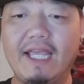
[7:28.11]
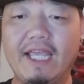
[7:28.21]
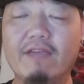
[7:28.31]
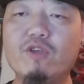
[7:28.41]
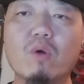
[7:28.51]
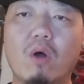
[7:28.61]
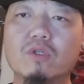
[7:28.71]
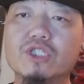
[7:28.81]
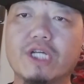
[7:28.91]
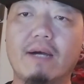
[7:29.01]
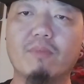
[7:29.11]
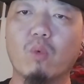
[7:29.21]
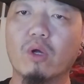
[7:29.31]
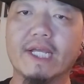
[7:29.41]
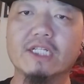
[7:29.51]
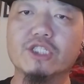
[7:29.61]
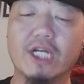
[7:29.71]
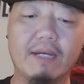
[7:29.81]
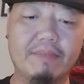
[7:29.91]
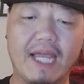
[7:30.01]
if you own a shop, work at a
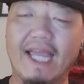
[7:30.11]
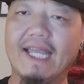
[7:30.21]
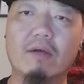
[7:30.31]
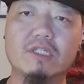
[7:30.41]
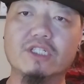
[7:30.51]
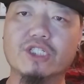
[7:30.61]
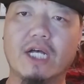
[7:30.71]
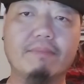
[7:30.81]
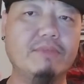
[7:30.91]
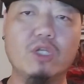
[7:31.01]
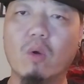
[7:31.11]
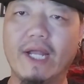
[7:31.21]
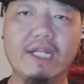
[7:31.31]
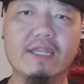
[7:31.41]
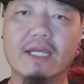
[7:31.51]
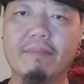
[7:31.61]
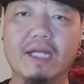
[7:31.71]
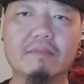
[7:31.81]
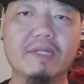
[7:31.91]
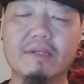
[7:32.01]
shop, hang out in a shop, know anything
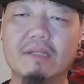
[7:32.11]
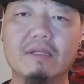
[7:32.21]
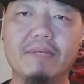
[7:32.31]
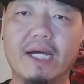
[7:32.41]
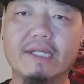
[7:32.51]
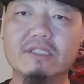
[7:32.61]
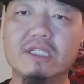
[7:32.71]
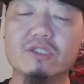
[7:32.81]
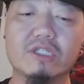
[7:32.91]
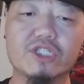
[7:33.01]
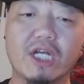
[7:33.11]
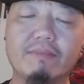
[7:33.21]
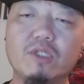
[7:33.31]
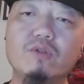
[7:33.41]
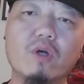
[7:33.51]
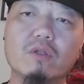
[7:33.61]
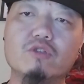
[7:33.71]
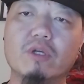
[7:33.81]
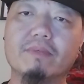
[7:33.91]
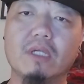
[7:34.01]
about the behind scenes on the shop, you know the
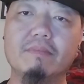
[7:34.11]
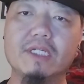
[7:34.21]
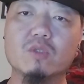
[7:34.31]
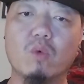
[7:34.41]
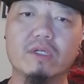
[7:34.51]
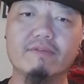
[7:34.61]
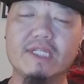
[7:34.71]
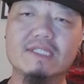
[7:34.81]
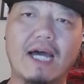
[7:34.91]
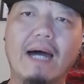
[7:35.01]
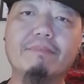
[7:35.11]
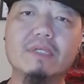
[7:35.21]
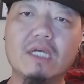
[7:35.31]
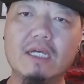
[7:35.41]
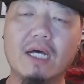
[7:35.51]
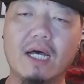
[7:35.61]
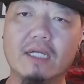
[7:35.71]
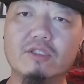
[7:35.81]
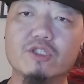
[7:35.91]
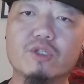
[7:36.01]
Drip Club is one of the top
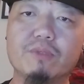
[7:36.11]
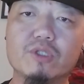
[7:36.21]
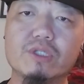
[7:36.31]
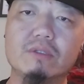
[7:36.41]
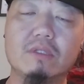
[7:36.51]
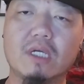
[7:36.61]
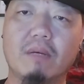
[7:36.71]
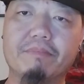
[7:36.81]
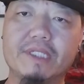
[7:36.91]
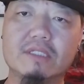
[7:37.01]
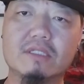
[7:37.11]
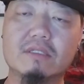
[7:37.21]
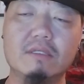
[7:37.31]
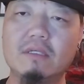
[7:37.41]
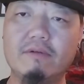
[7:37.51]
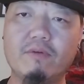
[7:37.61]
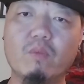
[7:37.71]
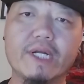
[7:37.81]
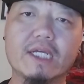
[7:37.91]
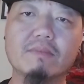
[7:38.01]
uh, distribution companies
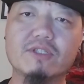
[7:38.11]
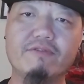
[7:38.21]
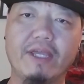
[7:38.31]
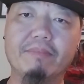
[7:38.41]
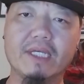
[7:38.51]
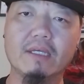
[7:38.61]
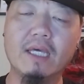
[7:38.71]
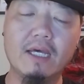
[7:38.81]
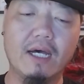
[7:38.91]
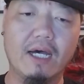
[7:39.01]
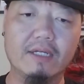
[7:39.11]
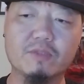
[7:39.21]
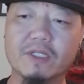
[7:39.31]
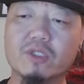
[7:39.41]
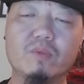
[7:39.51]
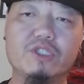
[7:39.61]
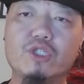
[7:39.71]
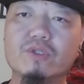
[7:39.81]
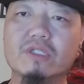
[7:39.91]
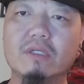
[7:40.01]
when it comes to vaping, uh, especially with
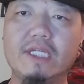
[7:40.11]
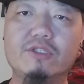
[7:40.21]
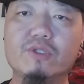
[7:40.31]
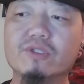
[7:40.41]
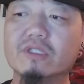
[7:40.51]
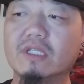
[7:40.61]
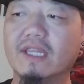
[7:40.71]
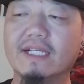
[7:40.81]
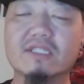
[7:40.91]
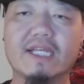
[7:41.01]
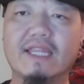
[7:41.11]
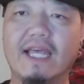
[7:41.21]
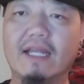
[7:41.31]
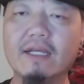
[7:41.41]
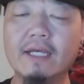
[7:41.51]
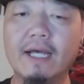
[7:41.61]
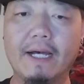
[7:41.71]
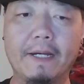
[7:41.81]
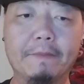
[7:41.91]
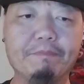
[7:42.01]
juice e-juices and things like that.
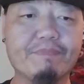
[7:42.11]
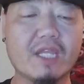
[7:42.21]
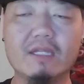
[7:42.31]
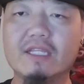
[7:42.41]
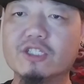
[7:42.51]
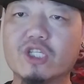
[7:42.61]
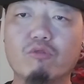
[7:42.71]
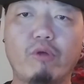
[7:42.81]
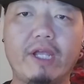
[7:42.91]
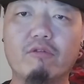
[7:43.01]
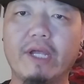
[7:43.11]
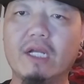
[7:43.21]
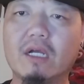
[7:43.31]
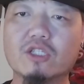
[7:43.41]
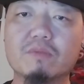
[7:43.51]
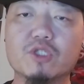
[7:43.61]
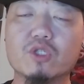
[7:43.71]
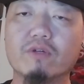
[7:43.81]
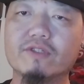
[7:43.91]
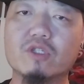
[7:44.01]
Um, this great, great customer
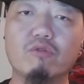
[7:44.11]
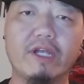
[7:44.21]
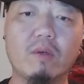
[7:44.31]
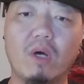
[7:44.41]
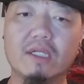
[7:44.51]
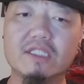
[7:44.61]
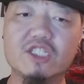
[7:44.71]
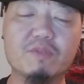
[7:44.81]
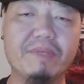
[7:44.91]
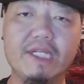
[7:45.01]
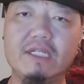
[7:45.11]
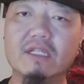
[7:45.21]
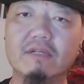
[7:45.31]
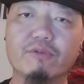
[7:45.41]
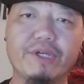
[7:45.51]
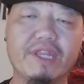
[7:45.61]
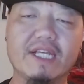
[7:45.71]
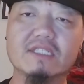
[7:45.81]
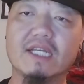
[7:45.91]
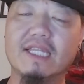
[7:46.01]
service, great quality, speedy delivery,
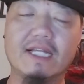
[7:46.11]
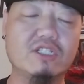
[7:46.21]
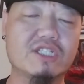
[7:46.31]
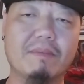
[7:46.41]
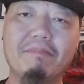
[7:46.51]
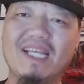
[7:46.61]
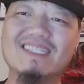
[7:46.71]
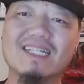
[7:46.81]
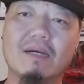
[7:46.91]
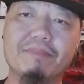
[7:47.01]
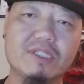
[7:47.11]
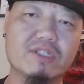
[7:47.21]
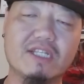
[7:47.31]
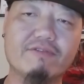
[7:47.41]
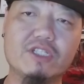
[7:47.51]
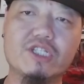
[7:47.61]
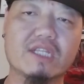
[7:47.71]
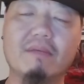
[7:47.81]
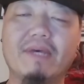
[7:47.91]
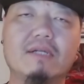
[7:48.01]
things like that. Just an amazing company. So definitely
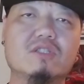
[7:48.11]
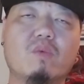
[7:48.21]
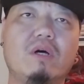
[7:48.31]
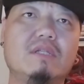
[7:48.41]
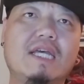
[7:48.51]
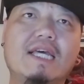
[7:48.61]
check them out as well.